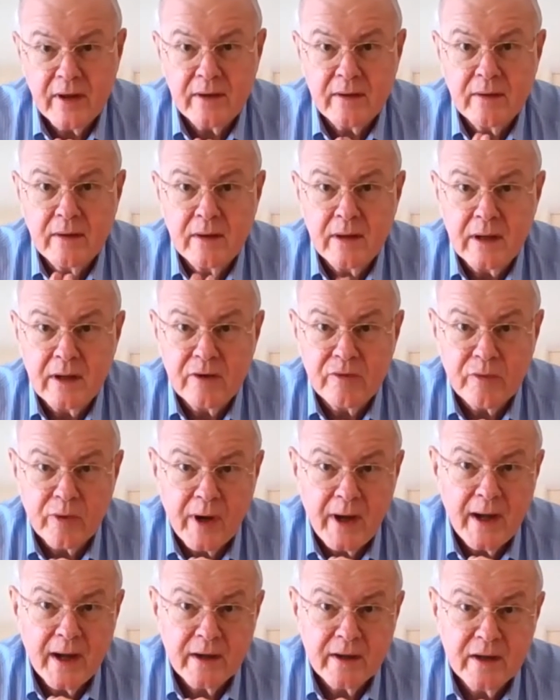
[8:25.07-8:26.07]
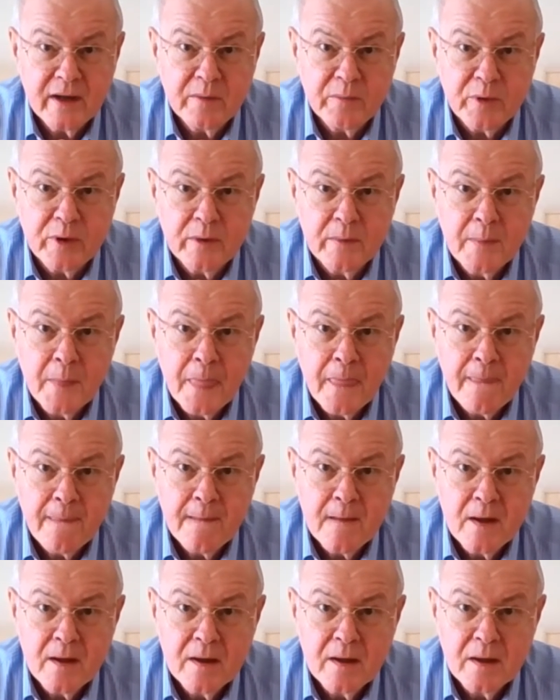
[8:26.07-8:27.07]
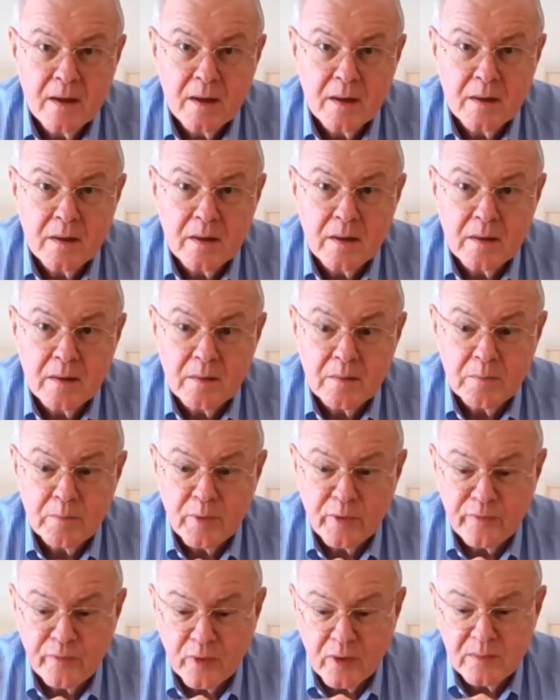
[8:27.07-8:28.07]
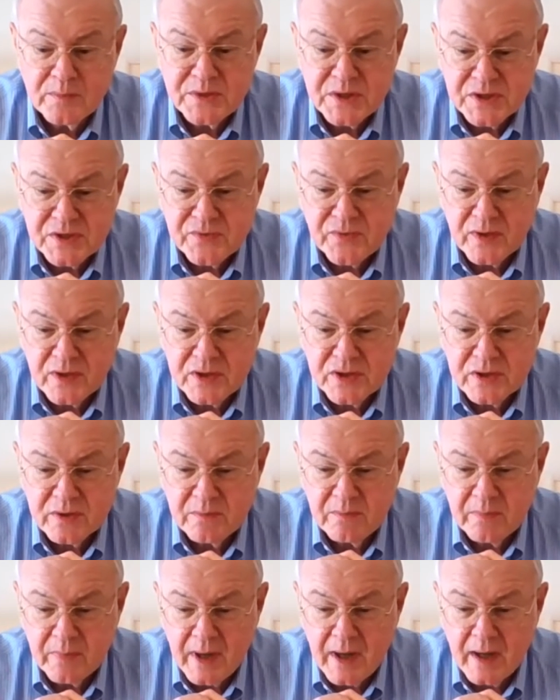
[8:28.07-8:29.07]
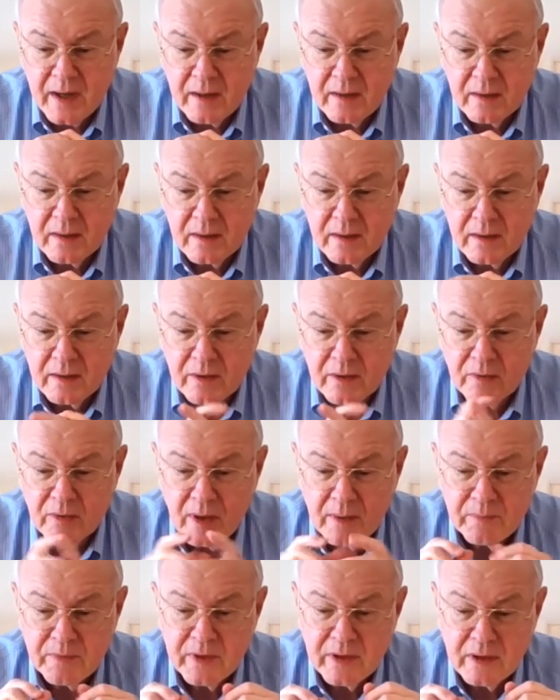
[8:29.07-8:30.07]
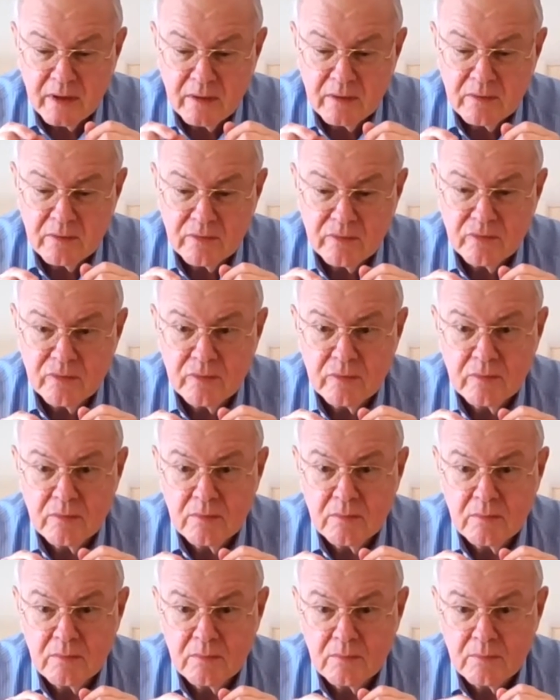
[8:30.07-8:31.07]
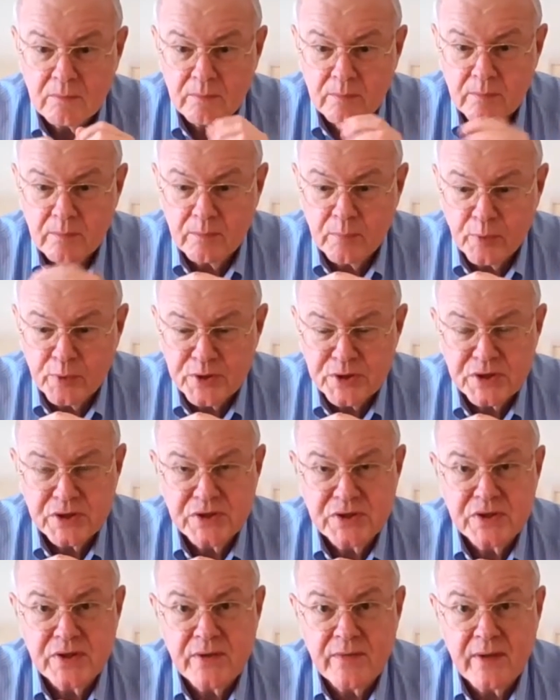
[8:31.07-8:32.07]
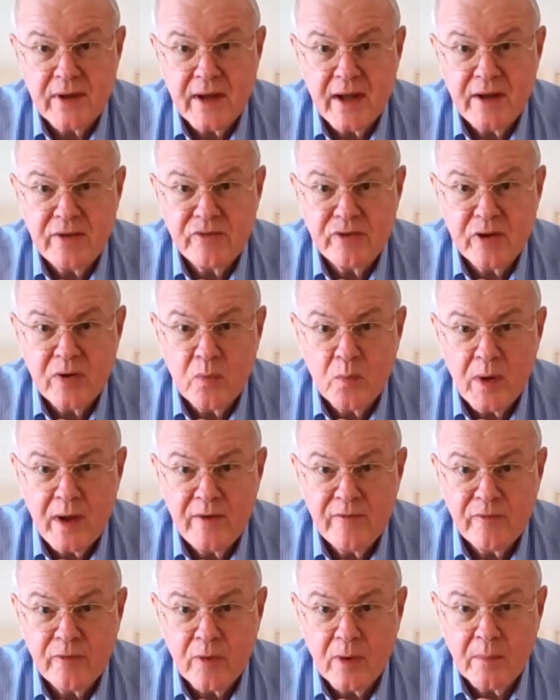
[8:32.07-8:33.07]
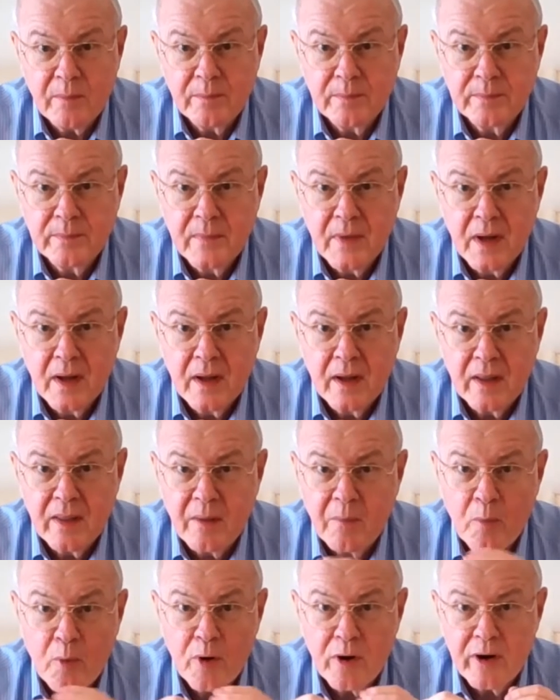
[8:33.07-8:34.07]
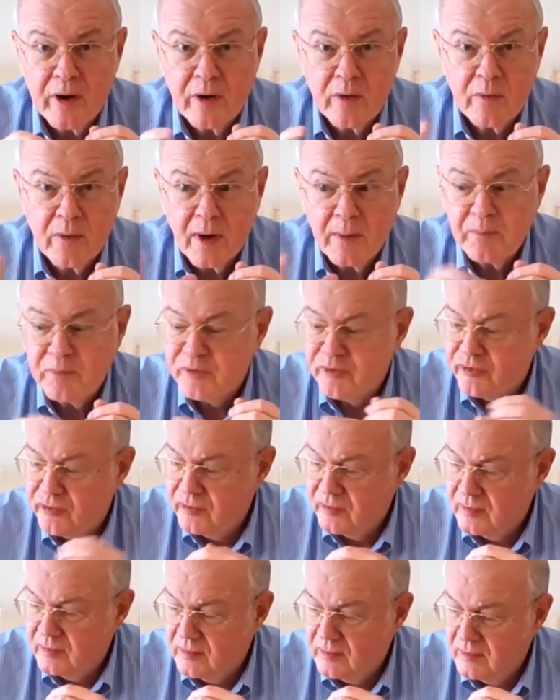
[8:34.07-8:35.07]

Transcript: that the triac dimmer performs its function by interrupting portions of the AC waveform. The more it interrupts,